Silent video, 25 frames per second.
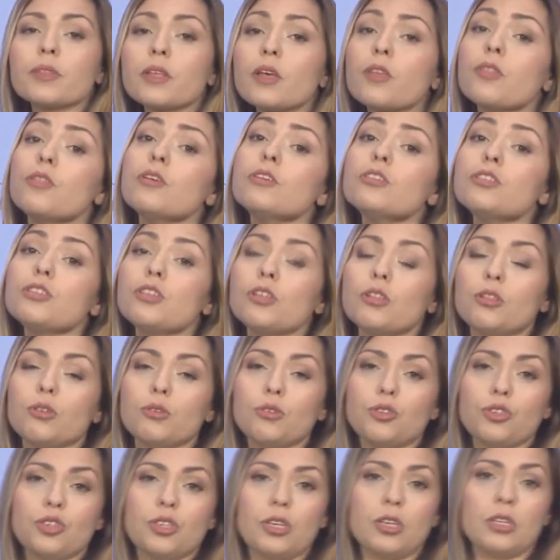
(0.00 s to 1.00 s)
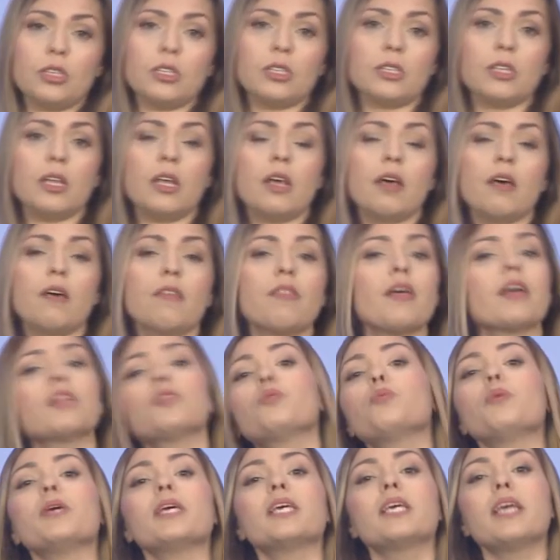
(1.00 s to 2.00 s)
the solutions that
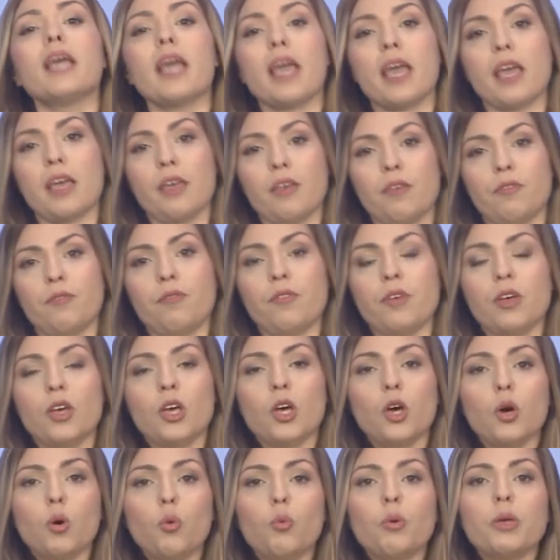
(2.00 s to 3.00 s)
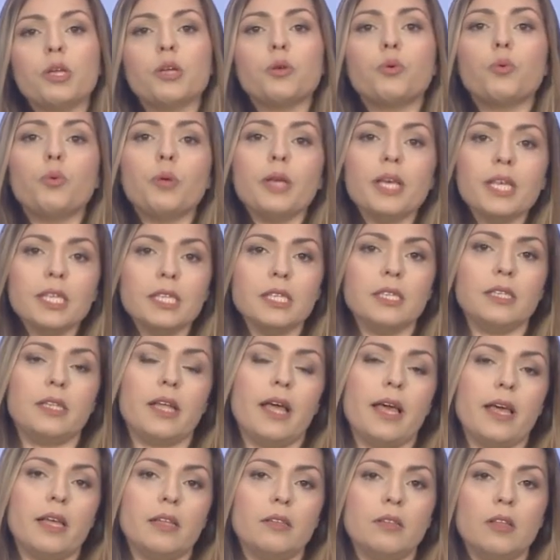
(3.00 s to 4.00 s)
we gave. We
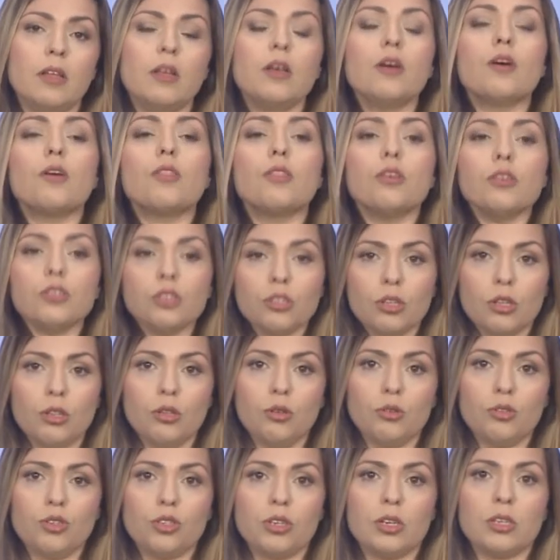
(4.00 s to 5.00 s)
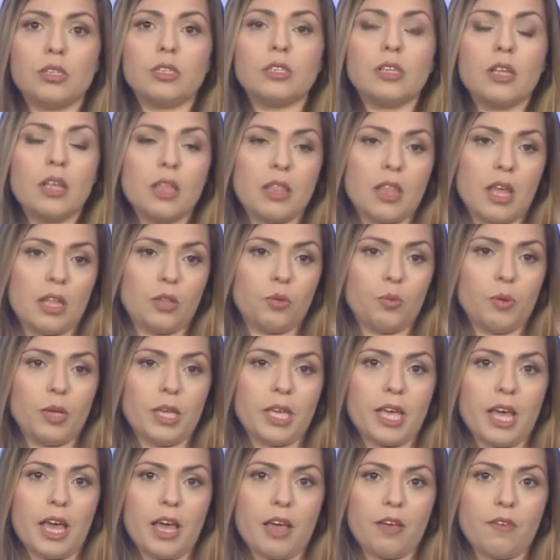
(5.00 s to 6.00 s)
restate the solutions that we
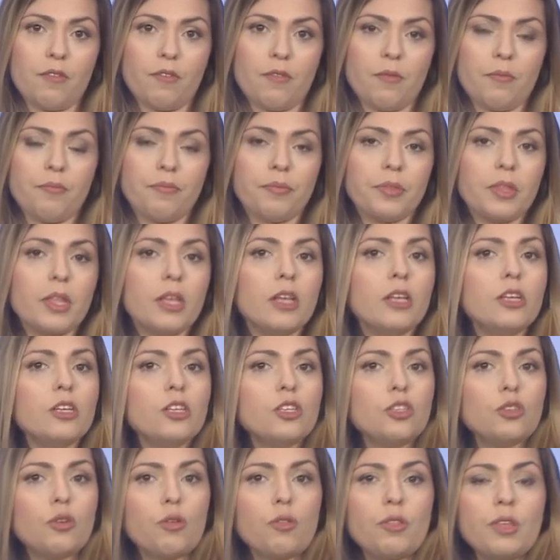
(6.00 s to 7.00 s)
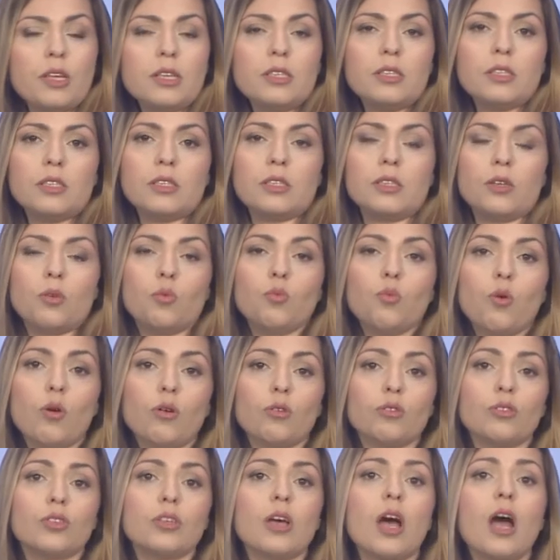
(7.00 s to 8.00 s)
gave. So this
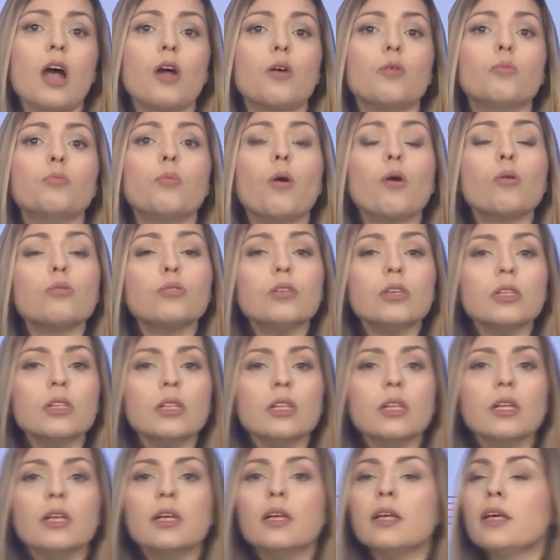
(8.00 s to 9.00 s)
was our model